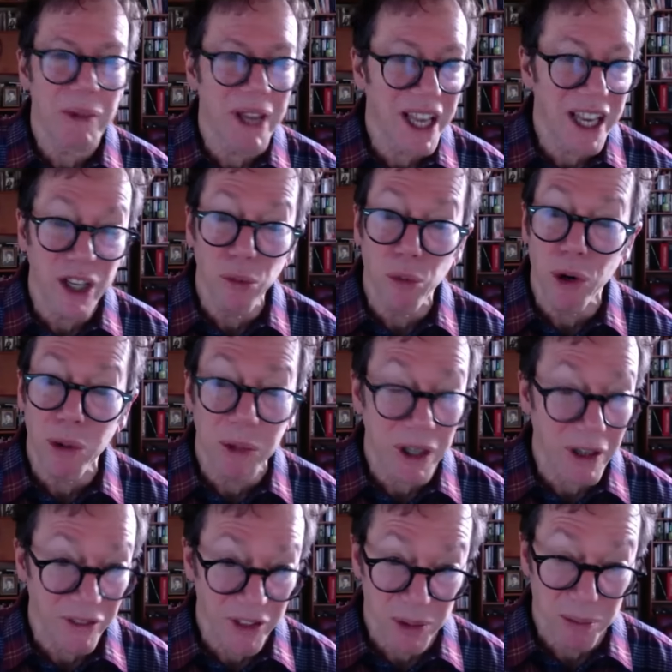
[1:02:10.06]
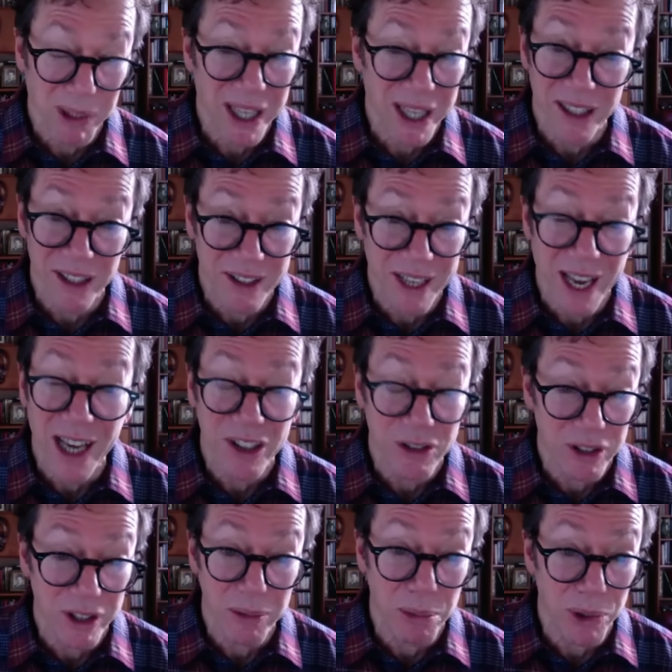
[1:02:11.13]
any woman on this planet. He's
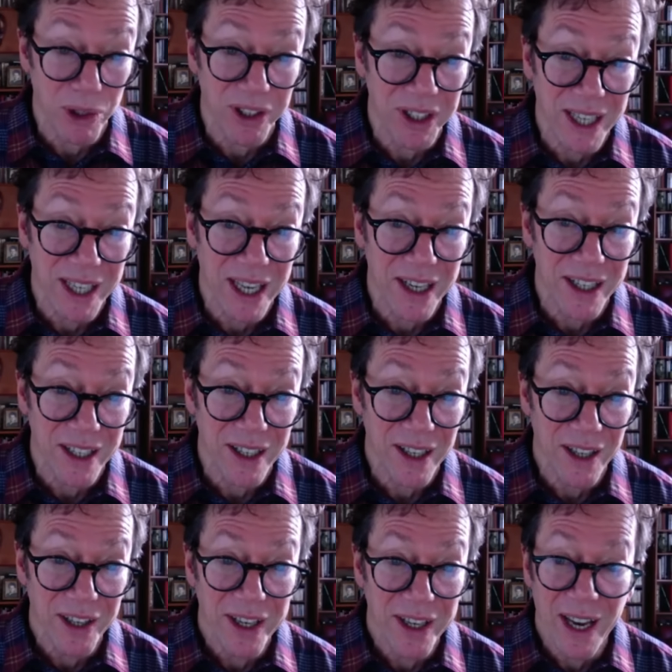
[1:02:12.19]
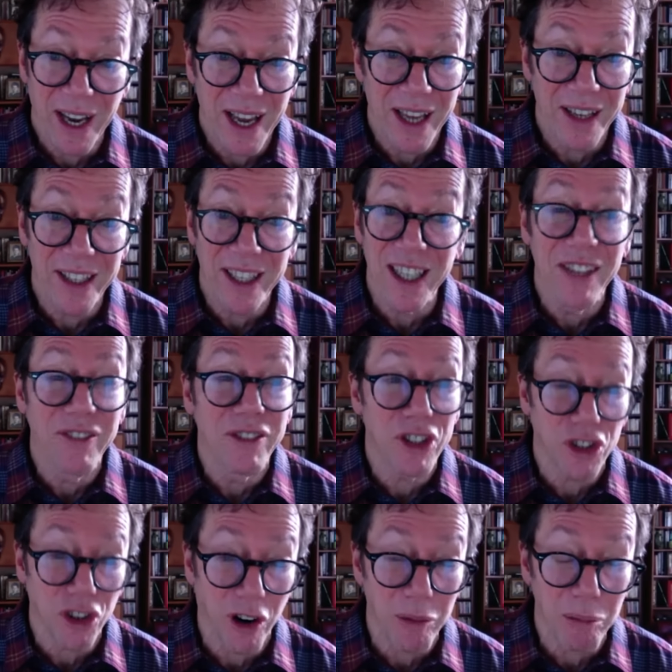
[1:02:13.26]
actually brilliant at it. And he even
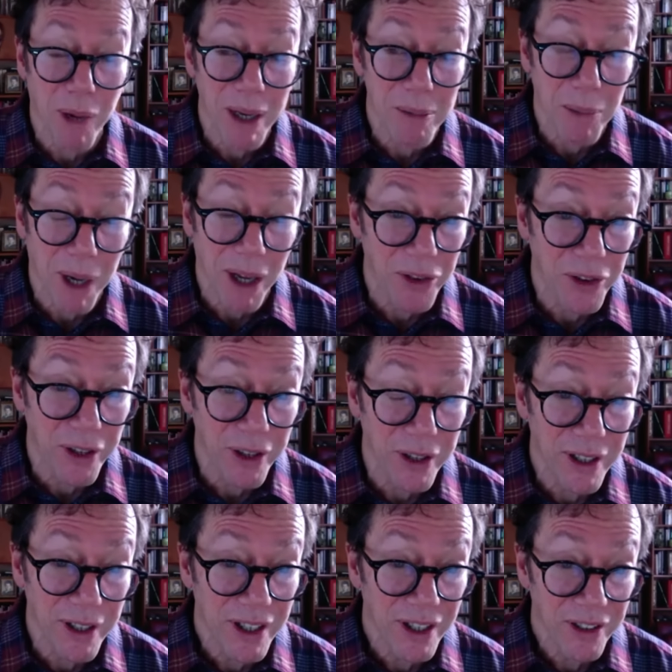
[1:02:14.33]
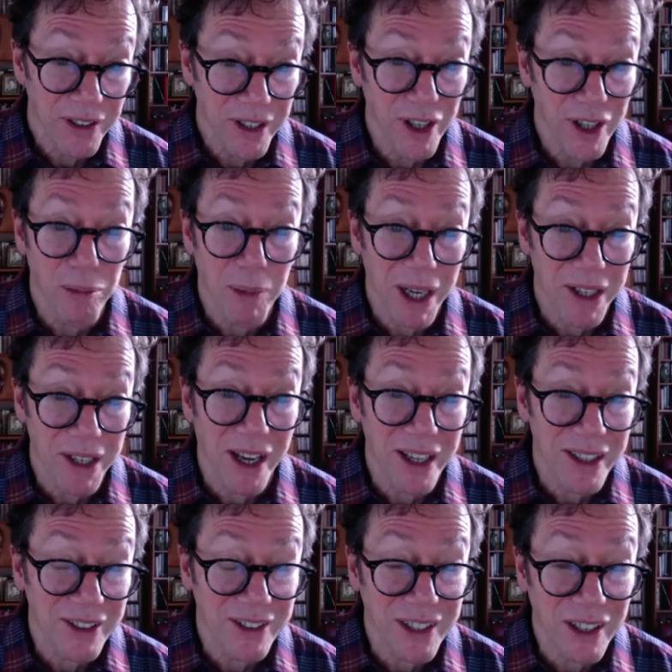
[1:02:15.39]
charmed my mother, you know, my
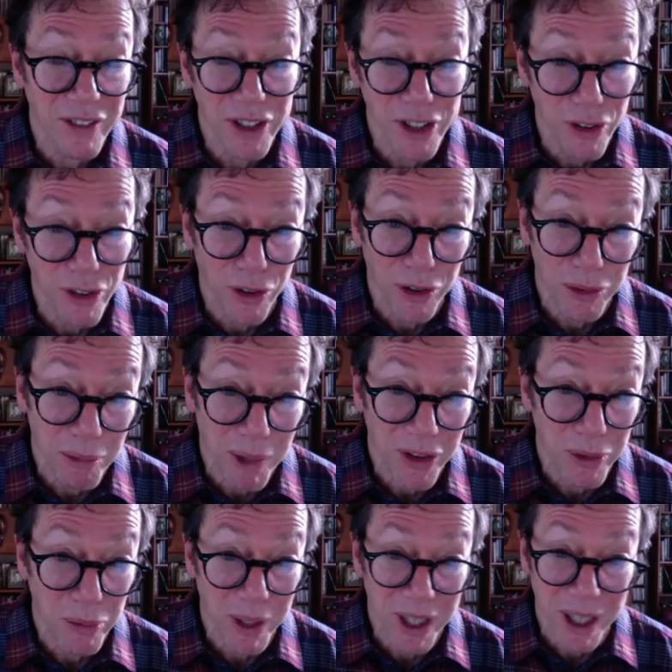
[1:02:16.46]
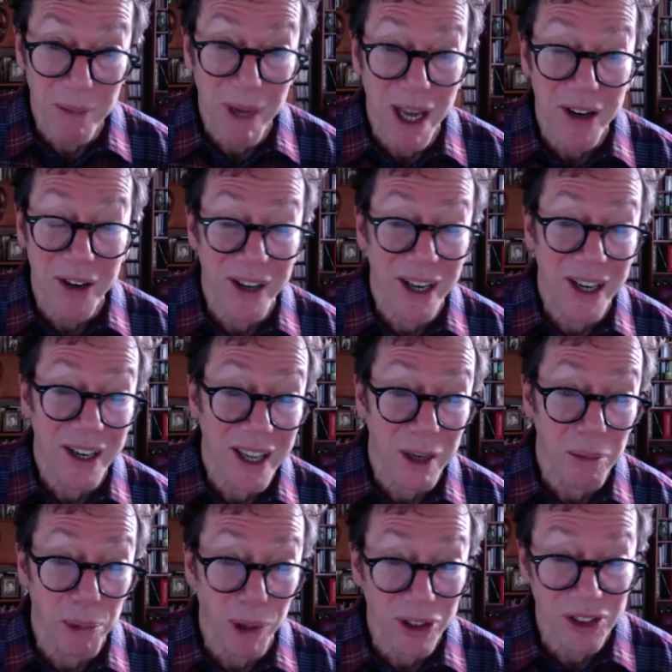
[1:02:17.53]
97 year old mother when he met her at, at a
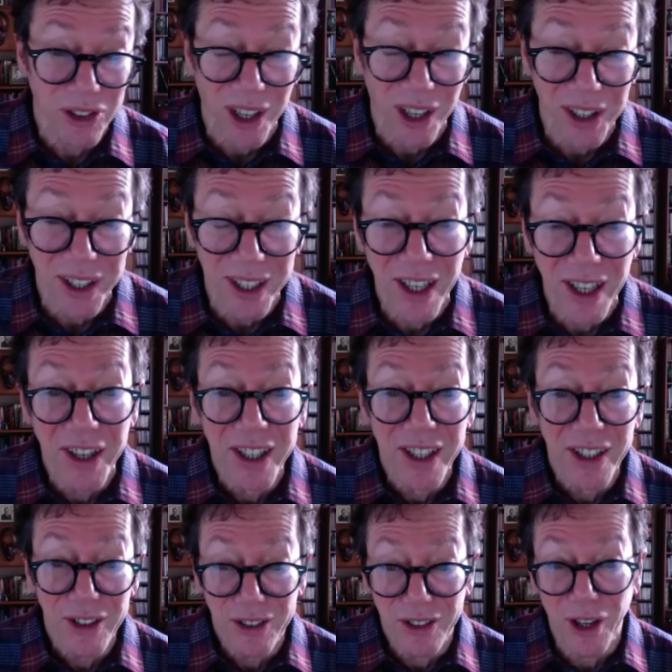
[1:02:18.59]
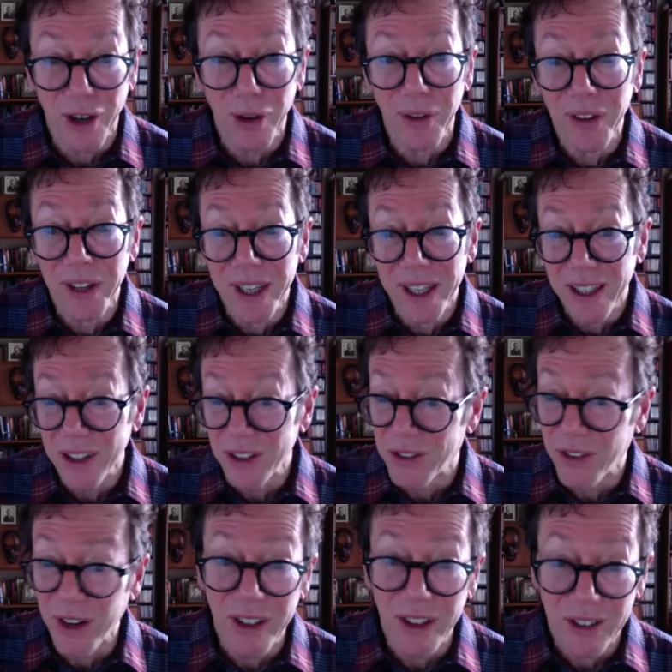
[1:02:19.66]
book signing. So he's
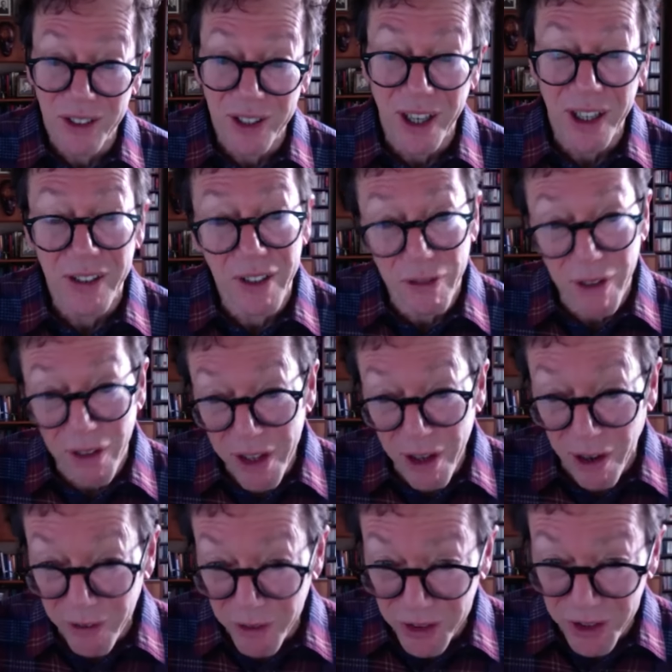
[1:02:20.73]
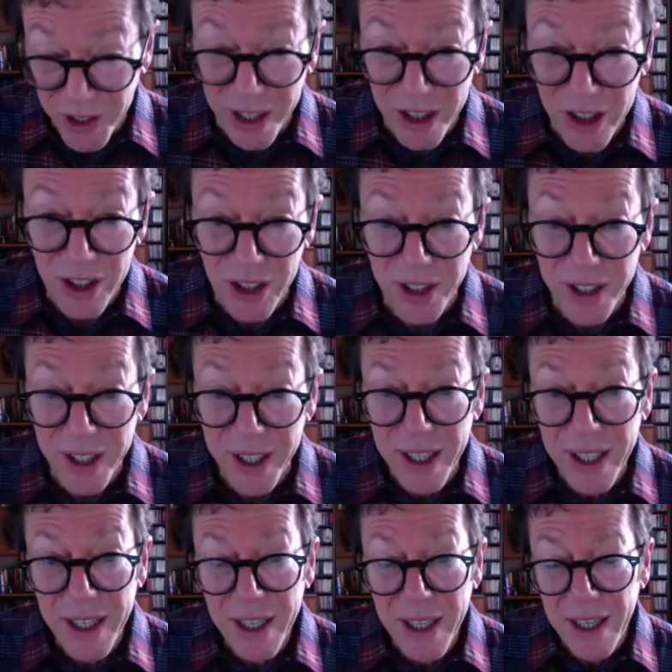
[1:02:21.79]
very seductive. He read The Art of Seduction.
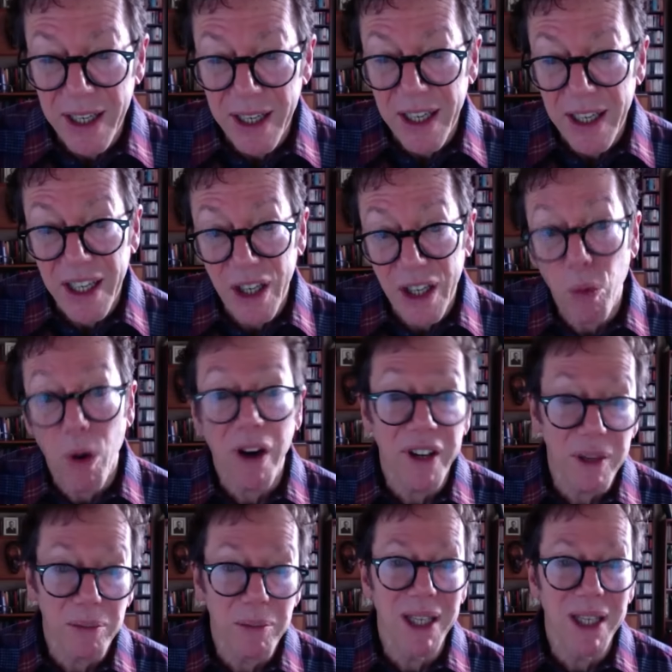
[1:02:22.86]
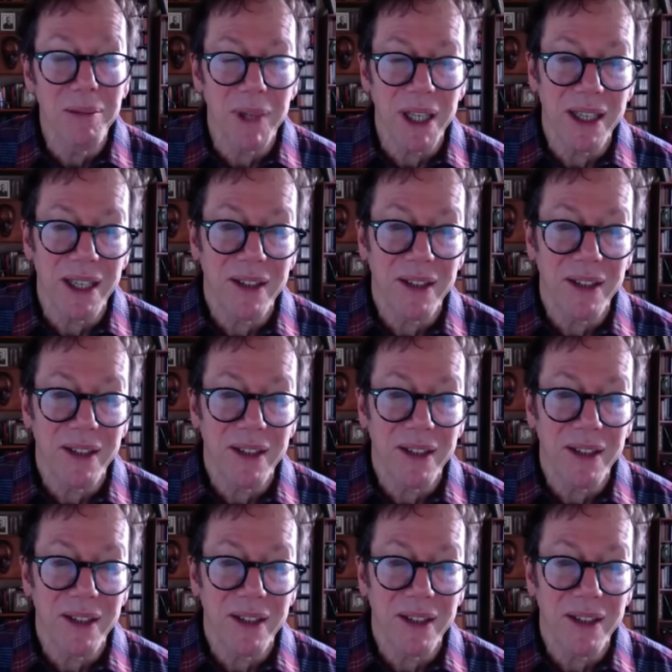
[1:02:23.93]
He wanted to meet me.